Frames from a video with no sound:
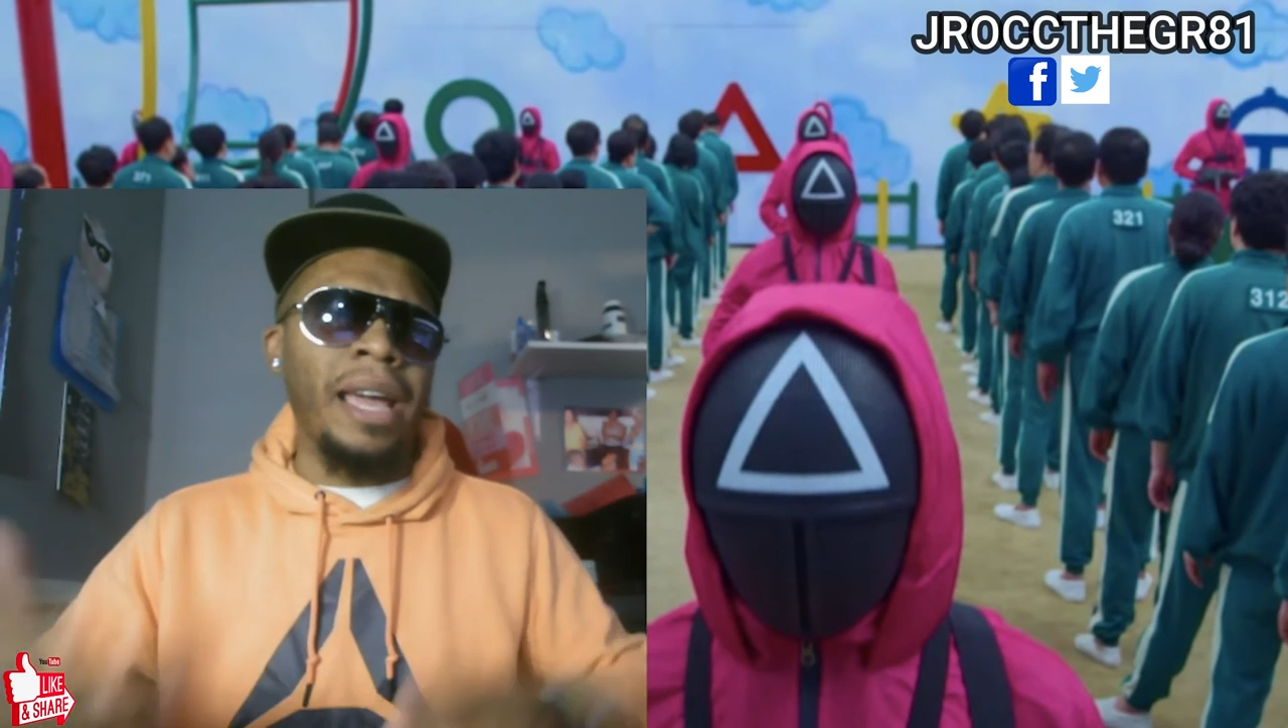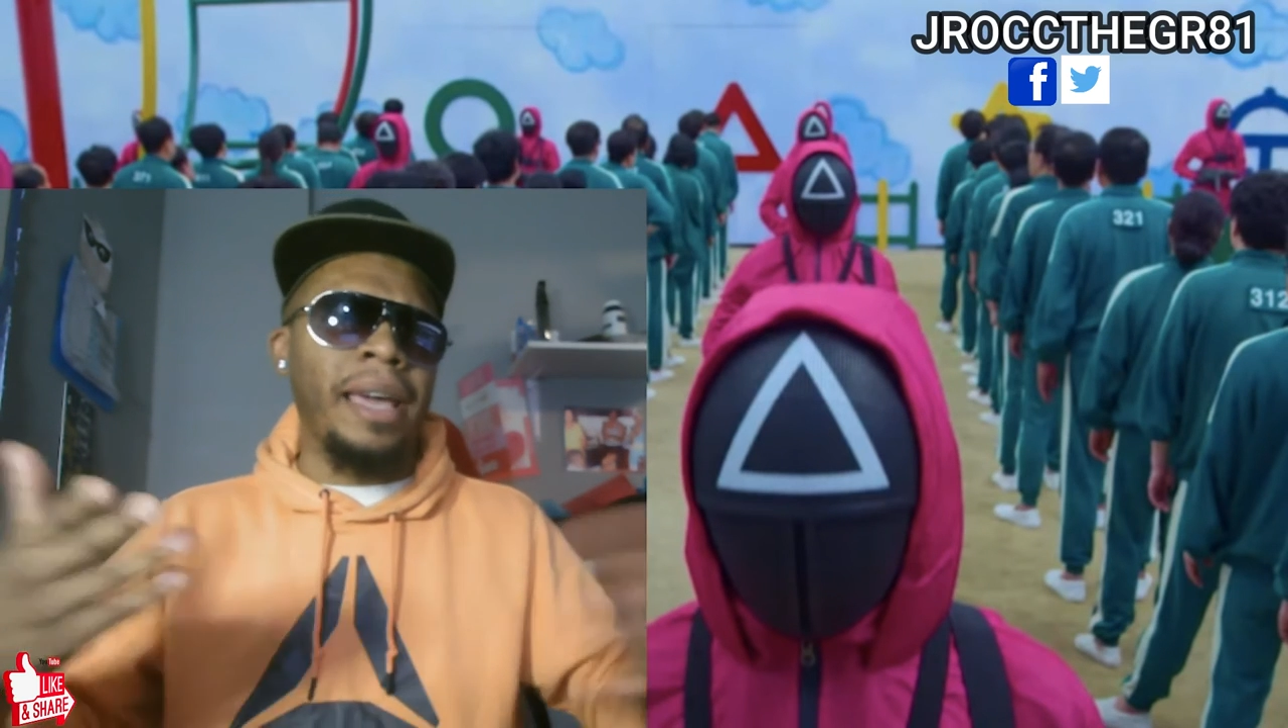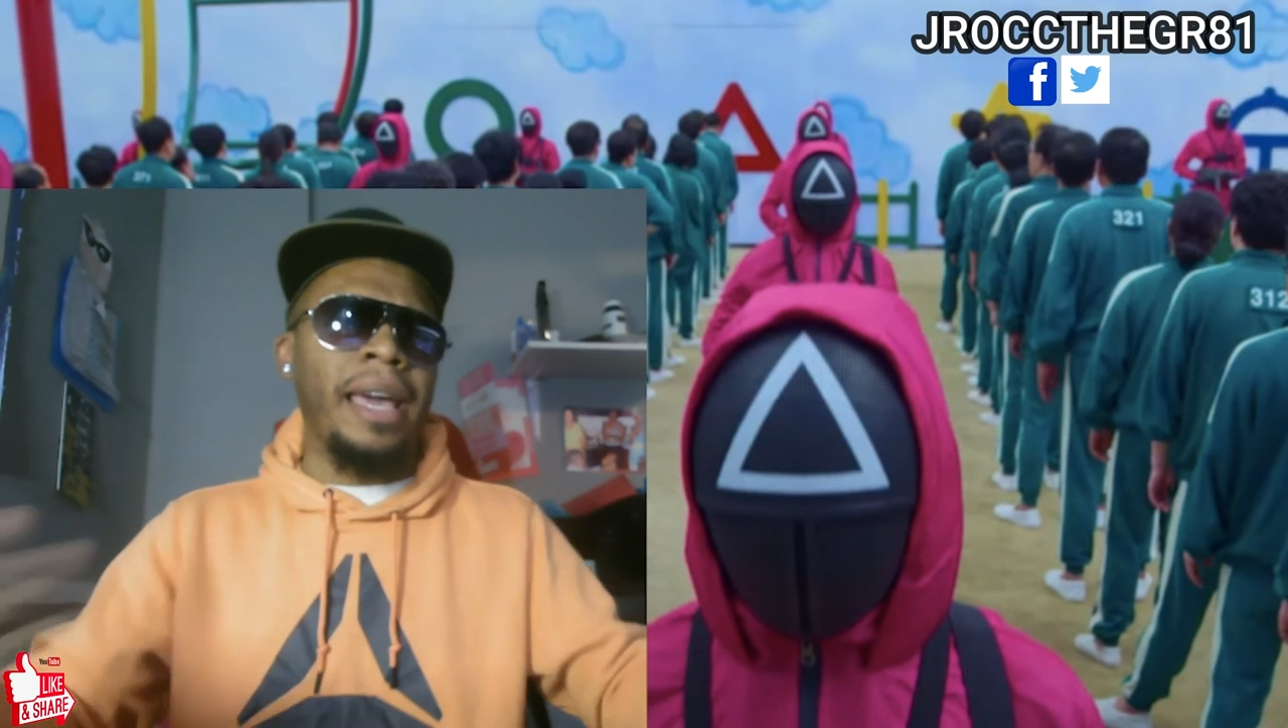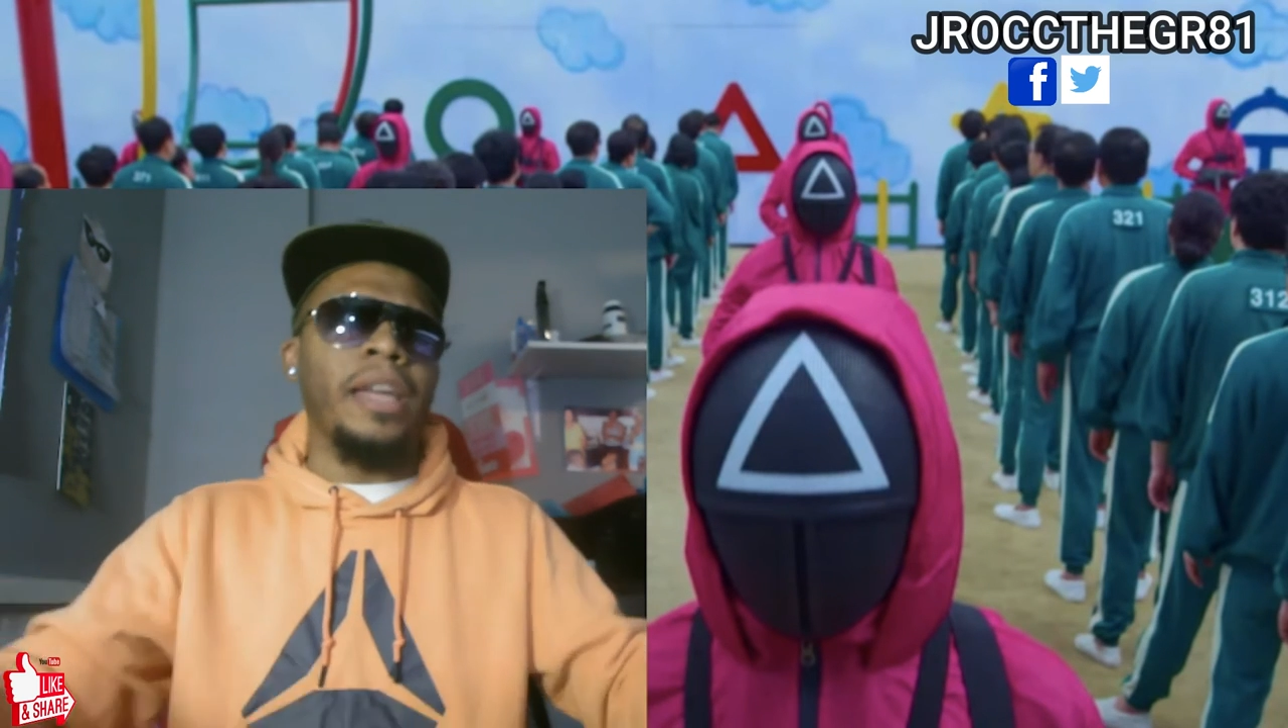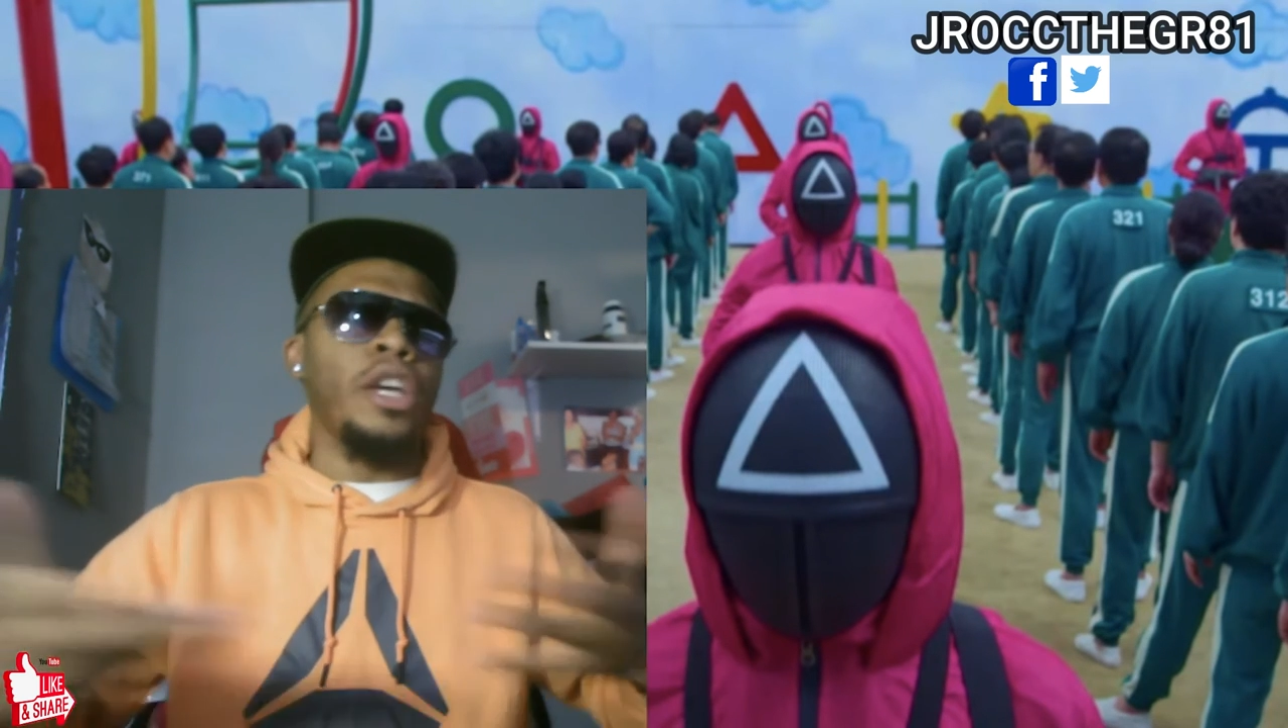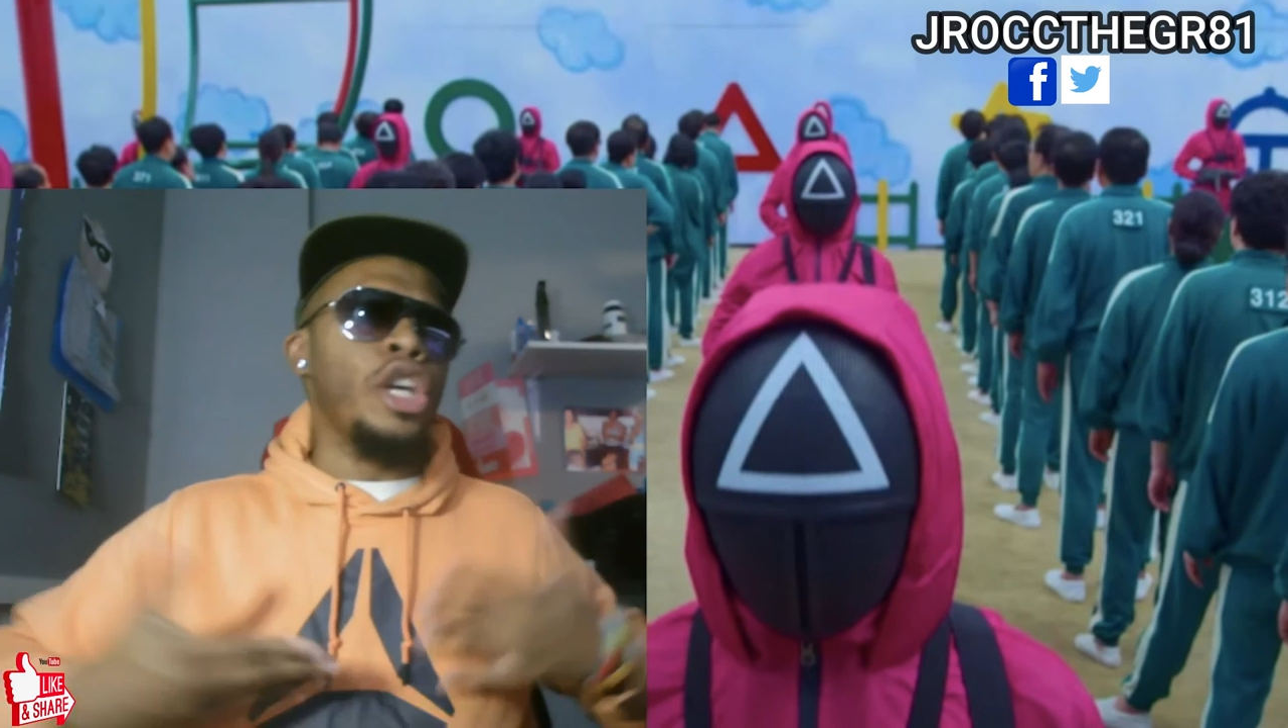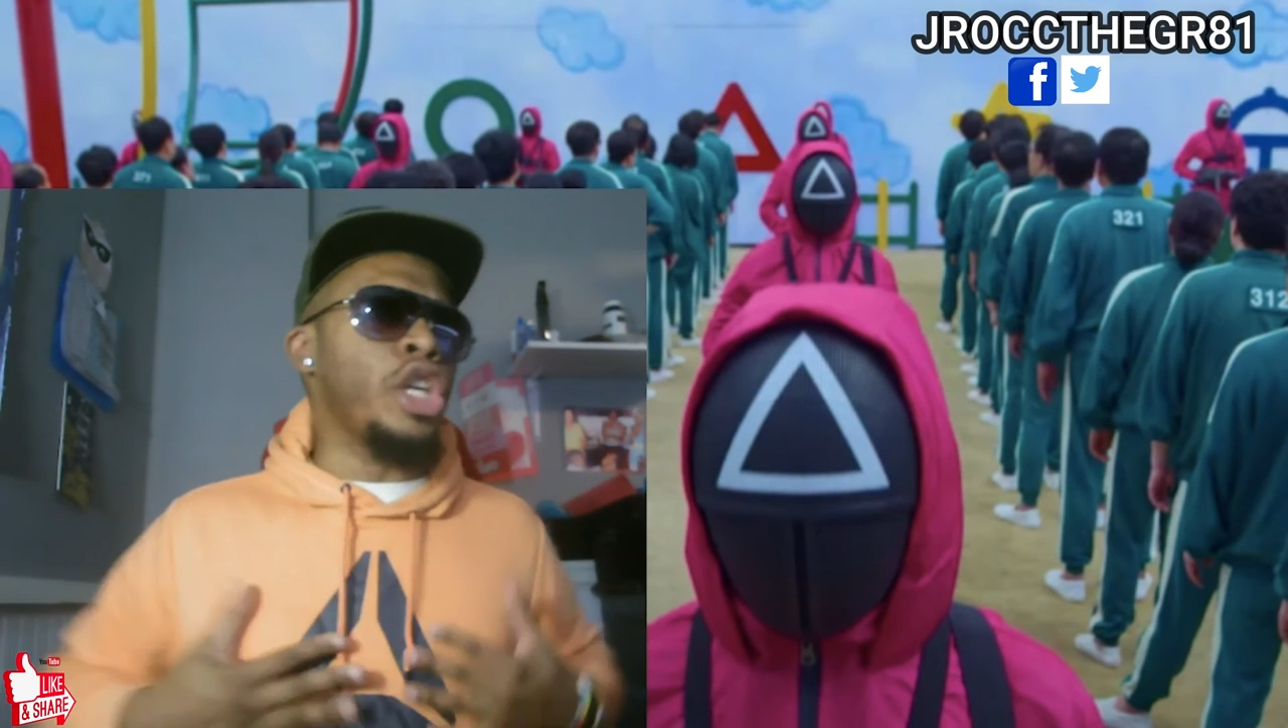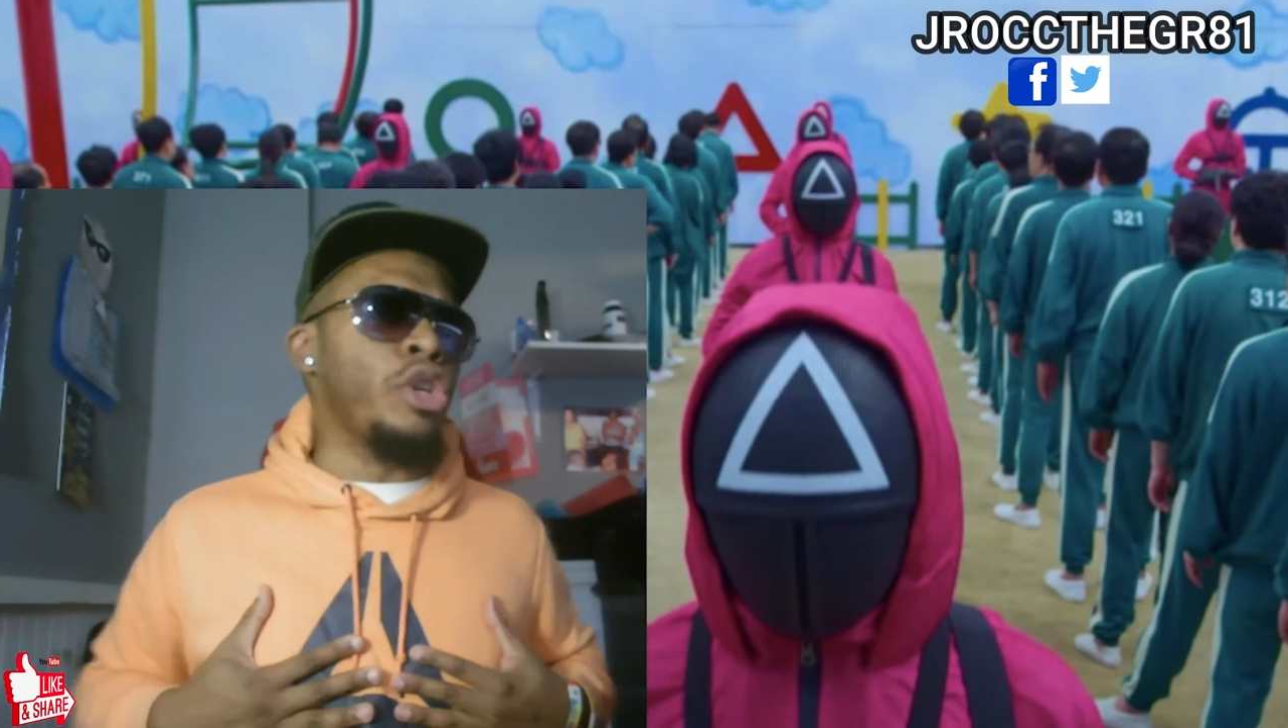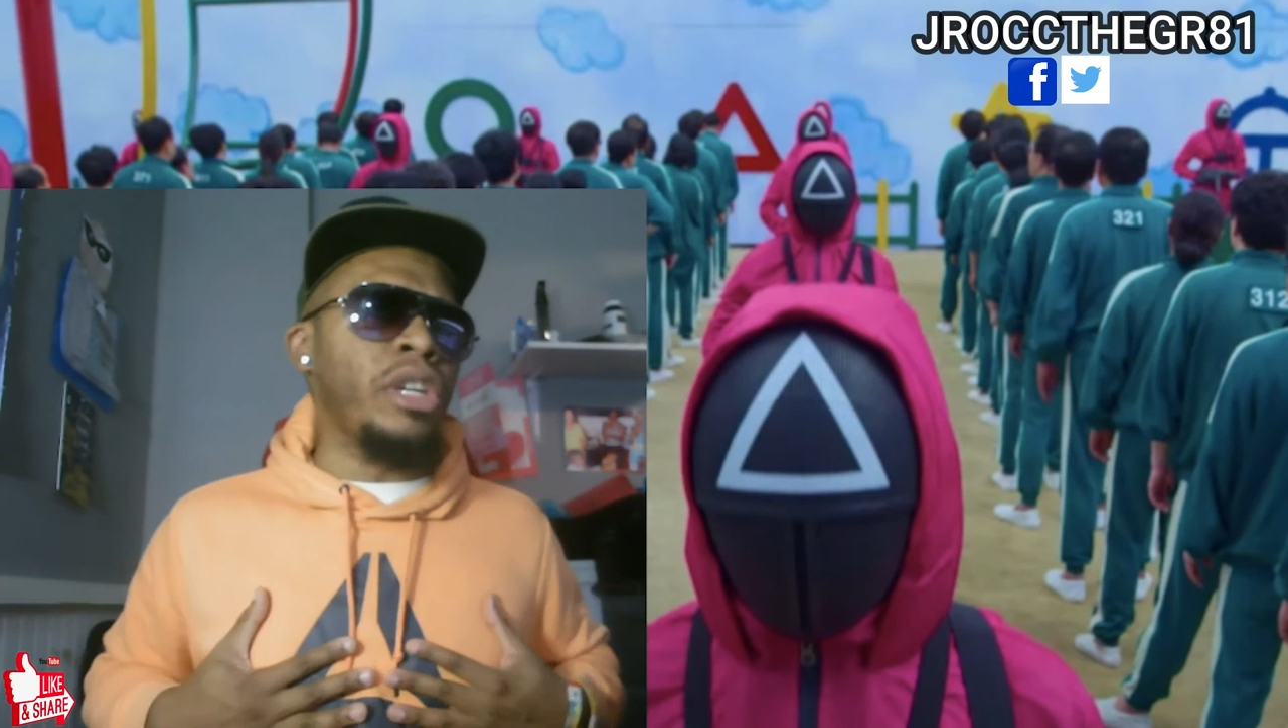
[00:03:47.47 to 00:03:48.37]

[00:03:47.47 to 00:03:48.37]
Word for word: Hey, you